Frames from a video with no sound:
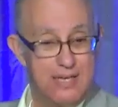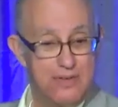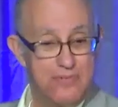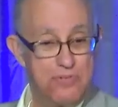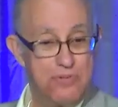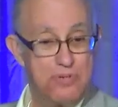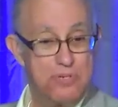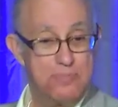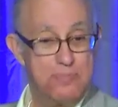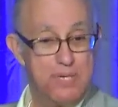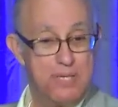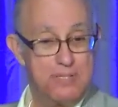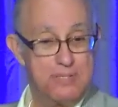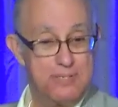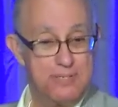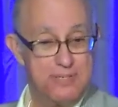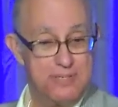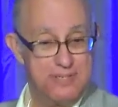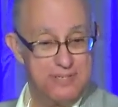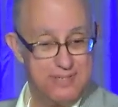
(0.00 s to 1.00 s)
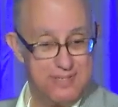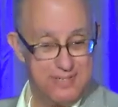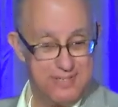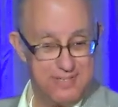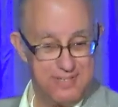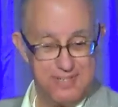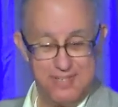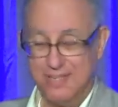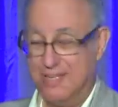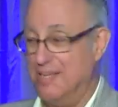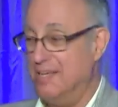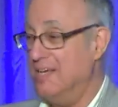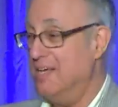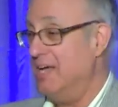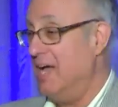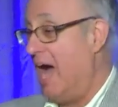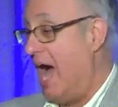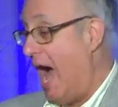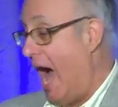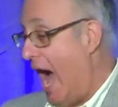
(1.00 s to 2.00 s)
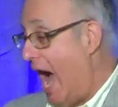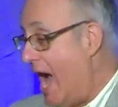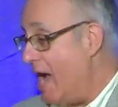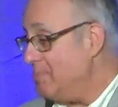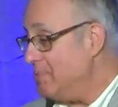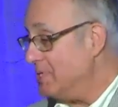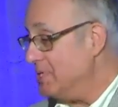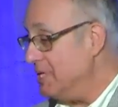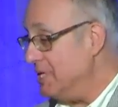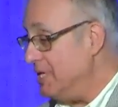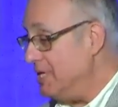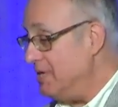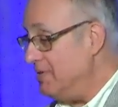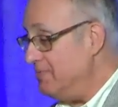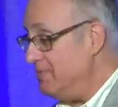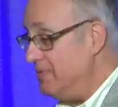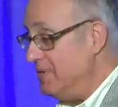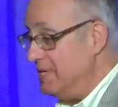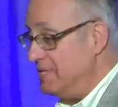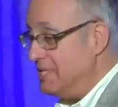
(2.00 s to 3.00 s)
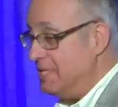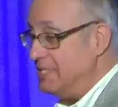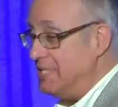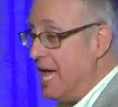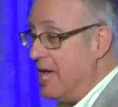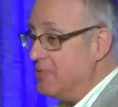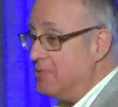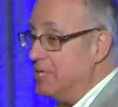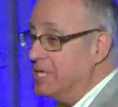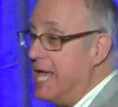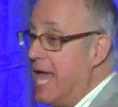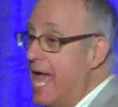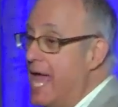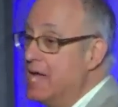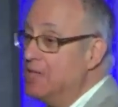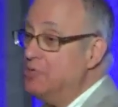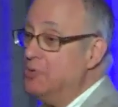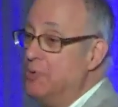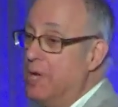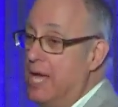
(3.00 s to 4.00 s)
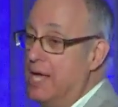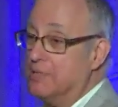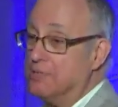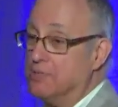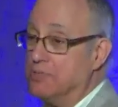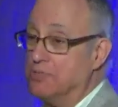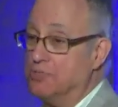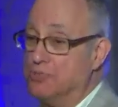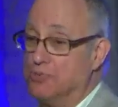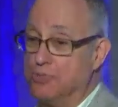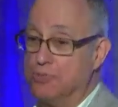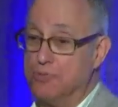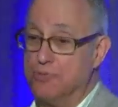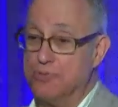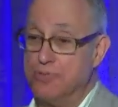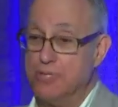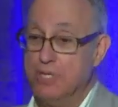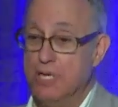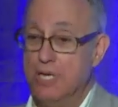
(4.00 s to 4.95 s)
Few Good Men. I believe that not only can you handle the truth,